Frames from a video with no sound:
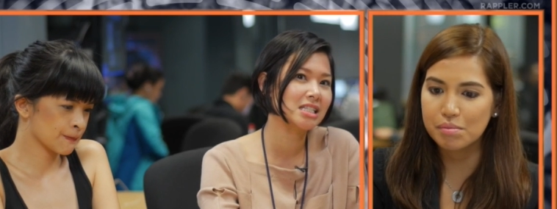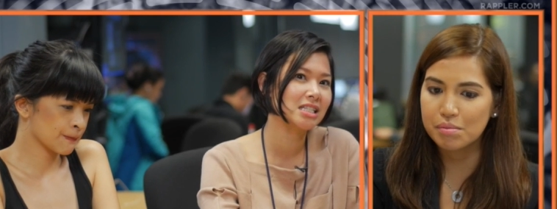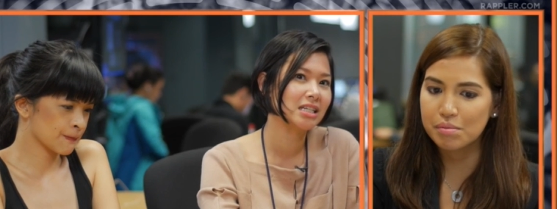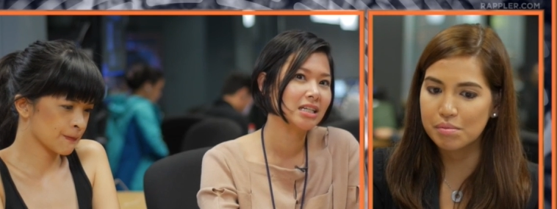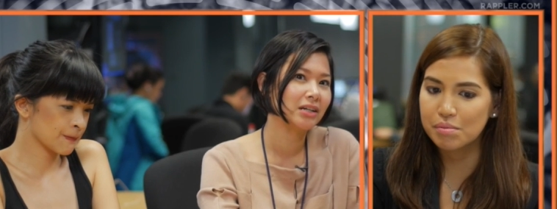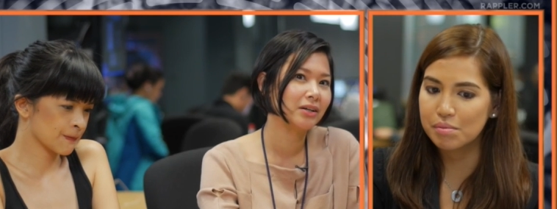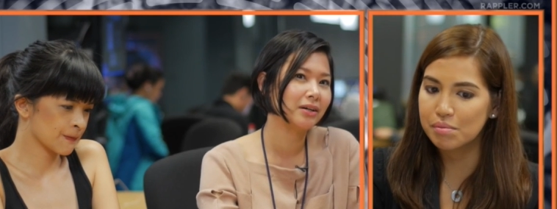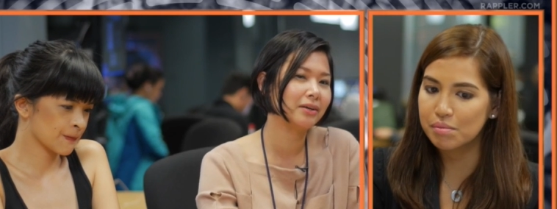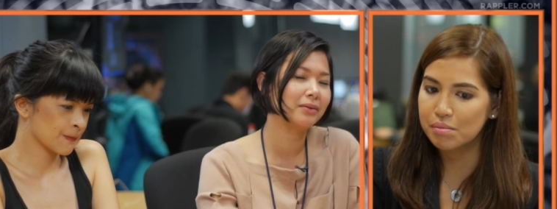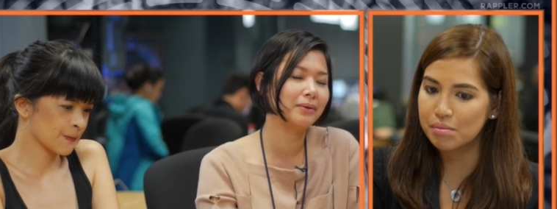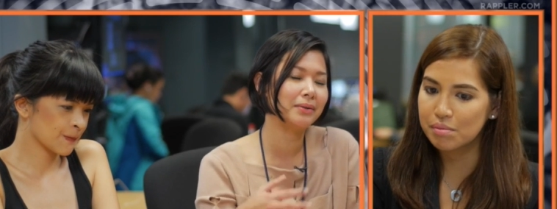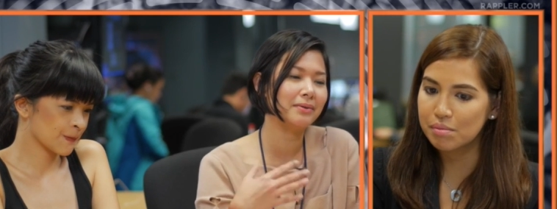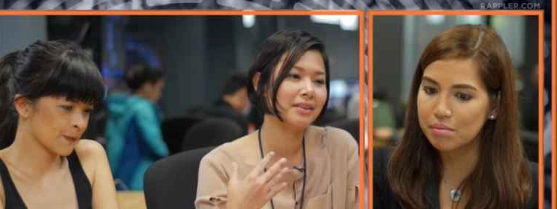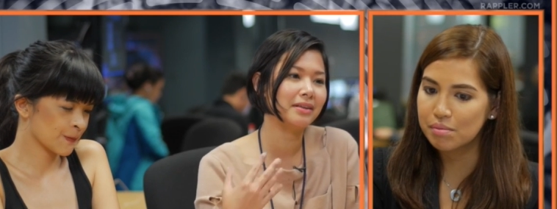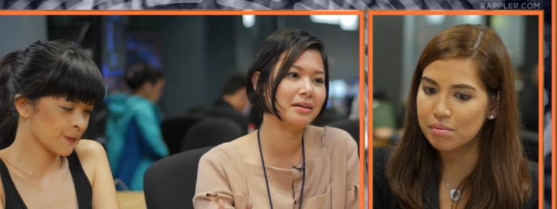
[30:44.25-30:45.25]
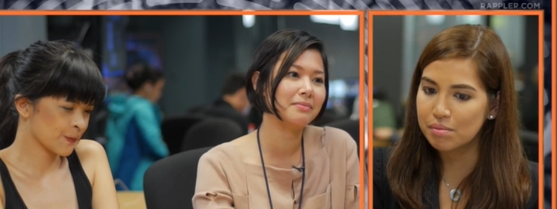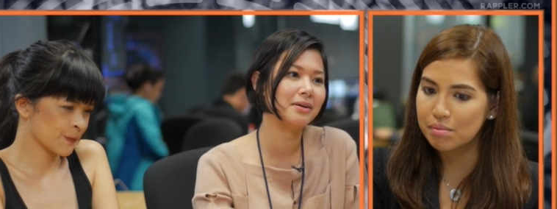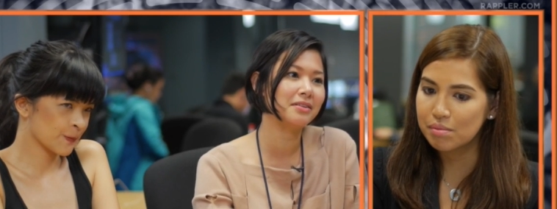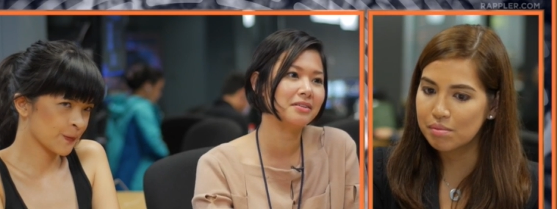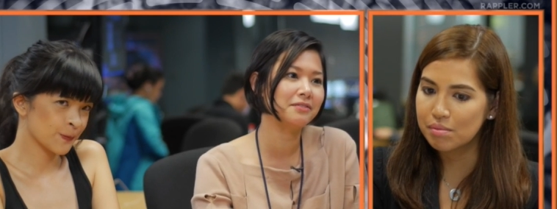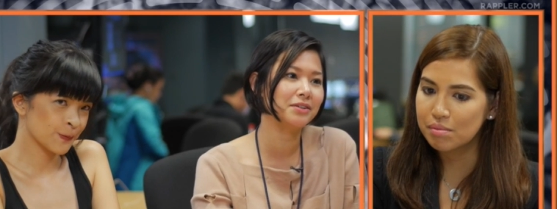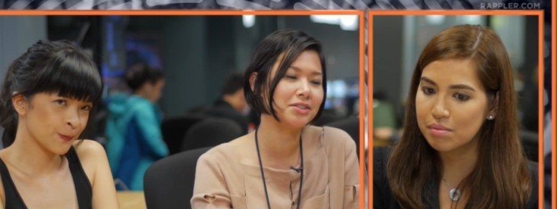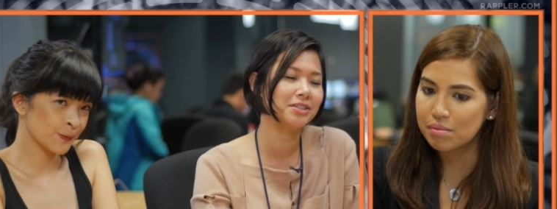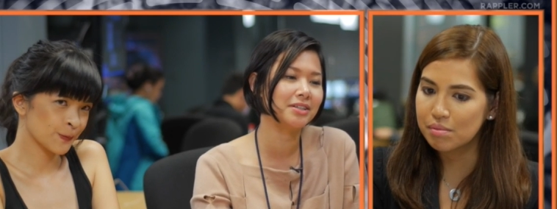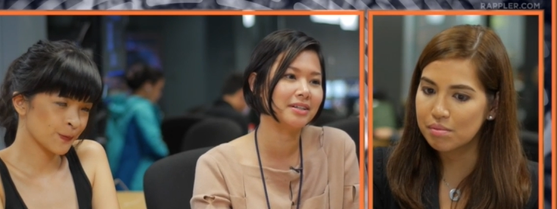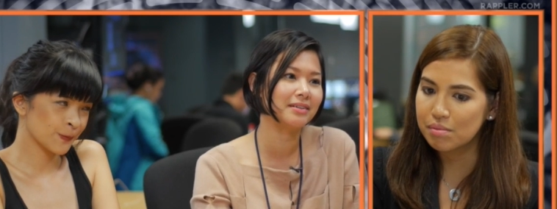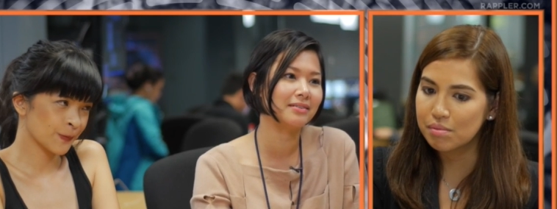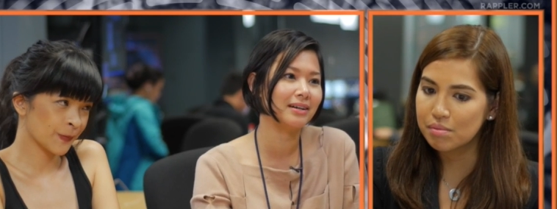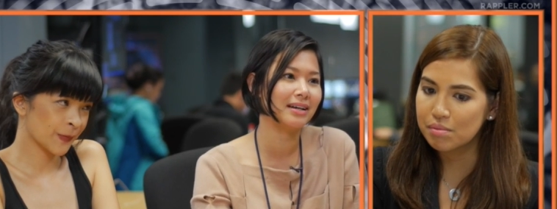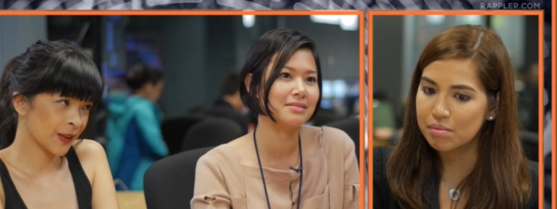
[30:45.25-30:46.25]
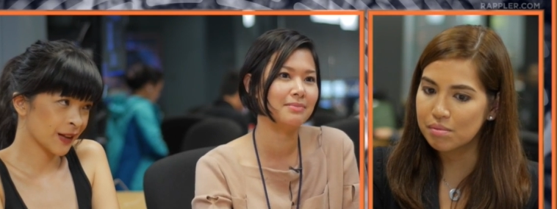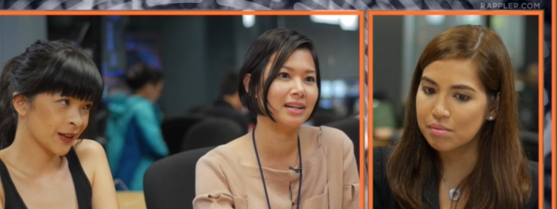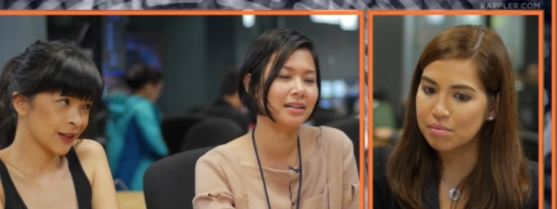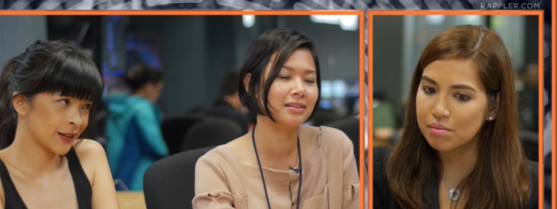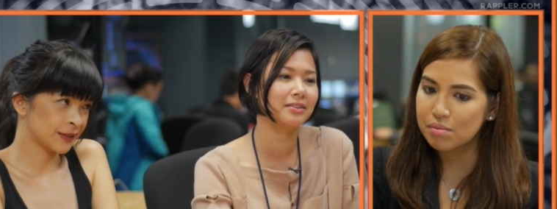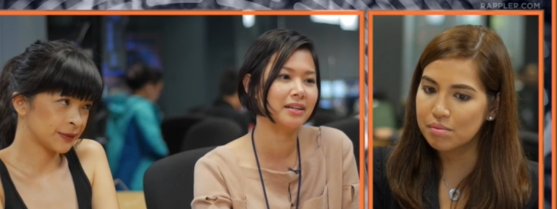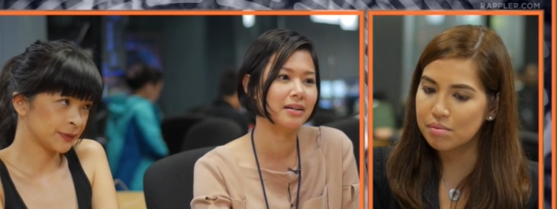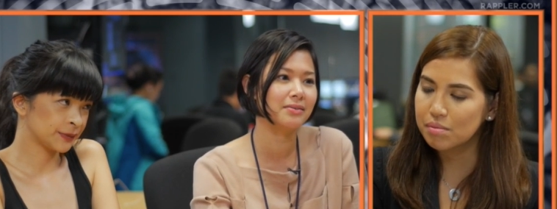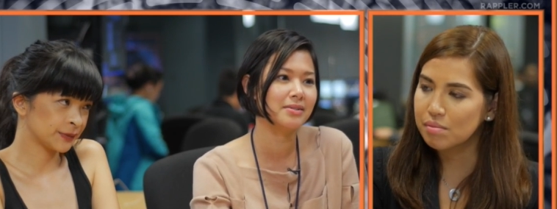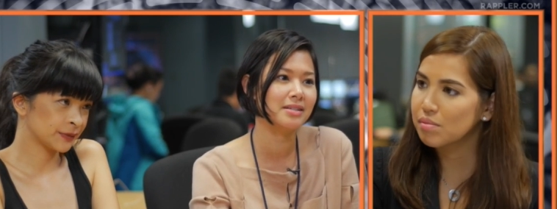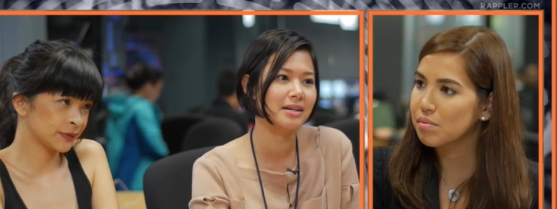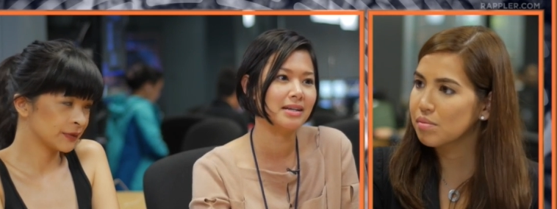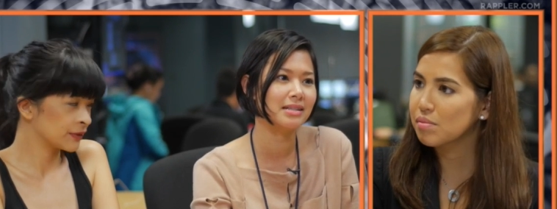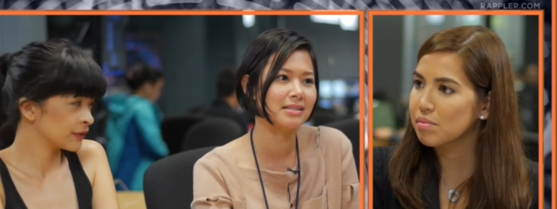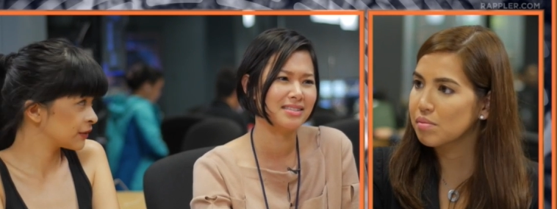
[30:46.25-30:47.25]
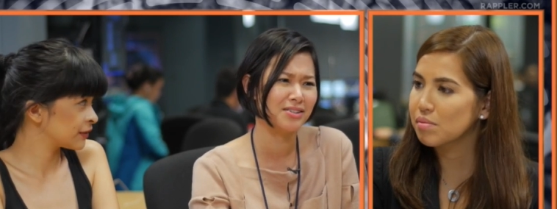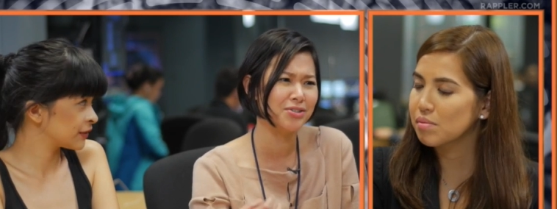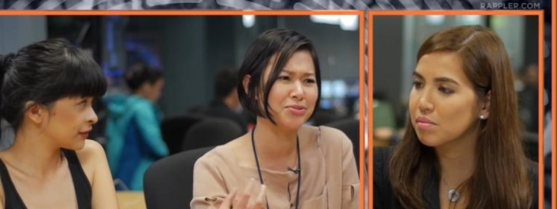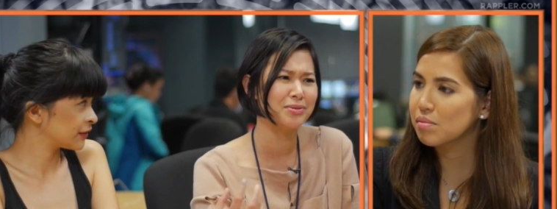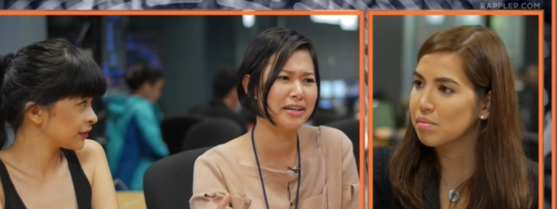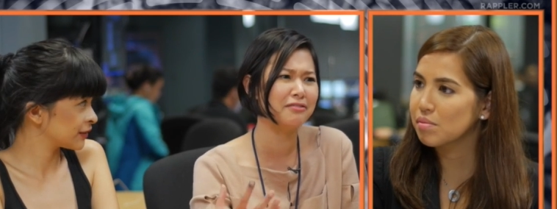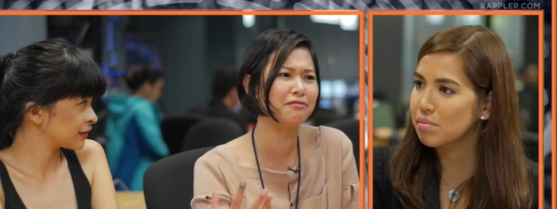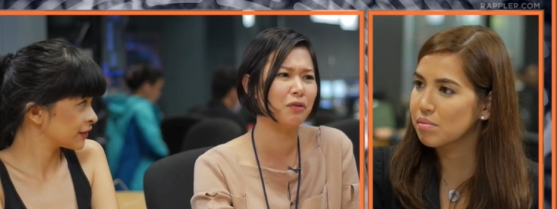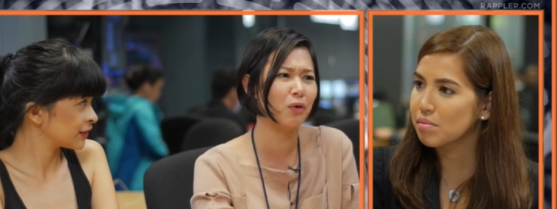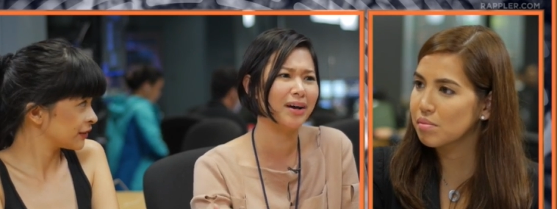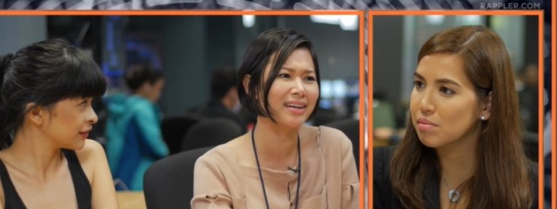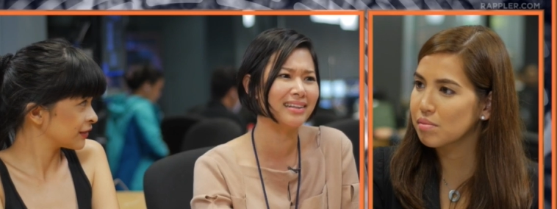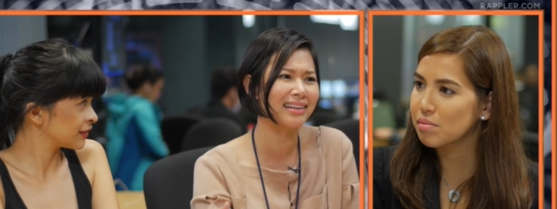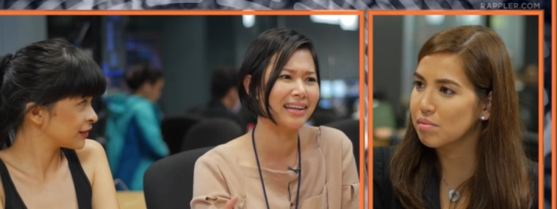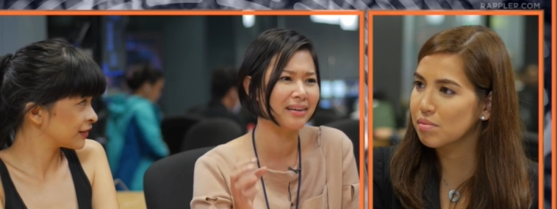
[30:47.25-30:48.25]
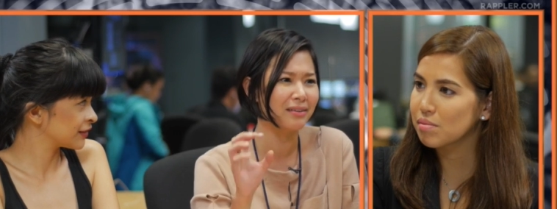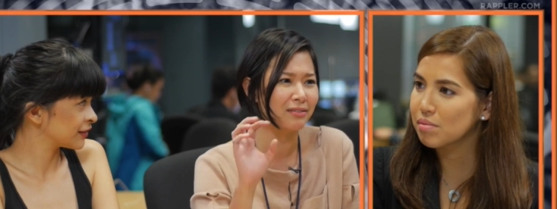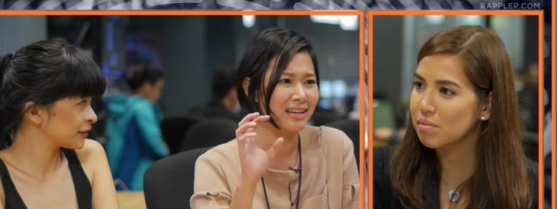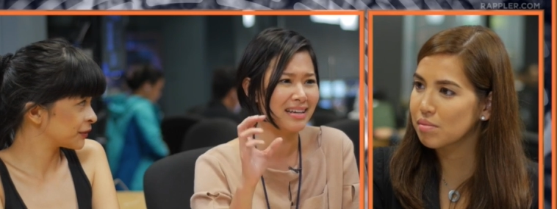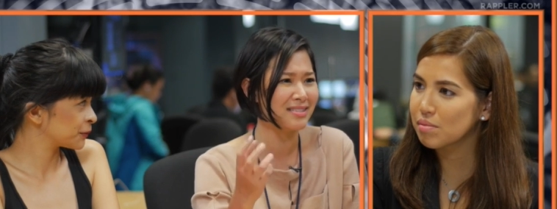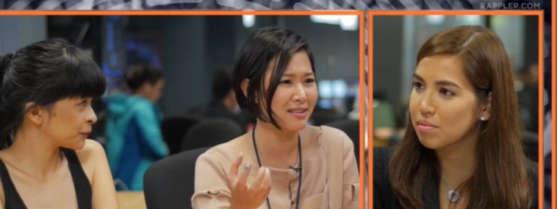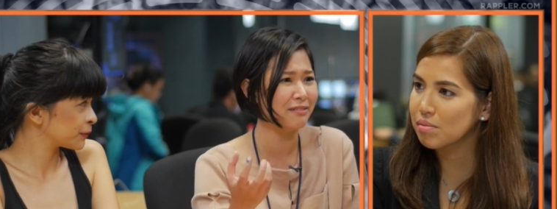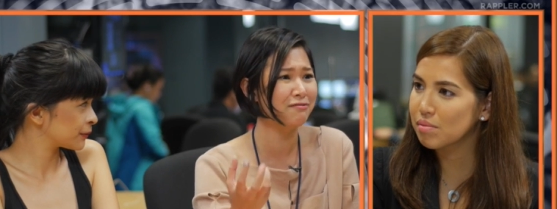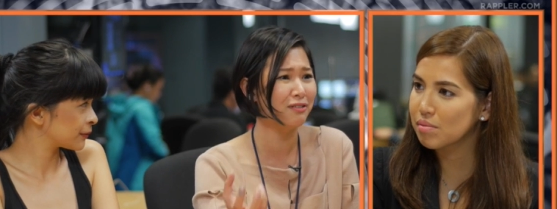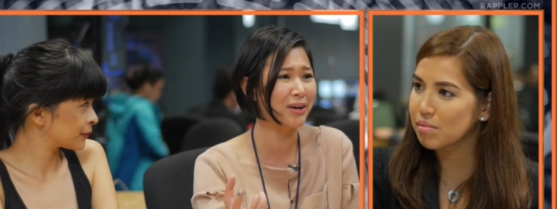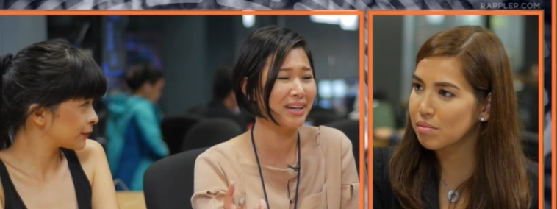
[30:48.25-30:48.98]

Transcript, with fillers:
Speaker 1: or when we think about the future, as Milan Kundera would say, it's usually a void. Like it's a void.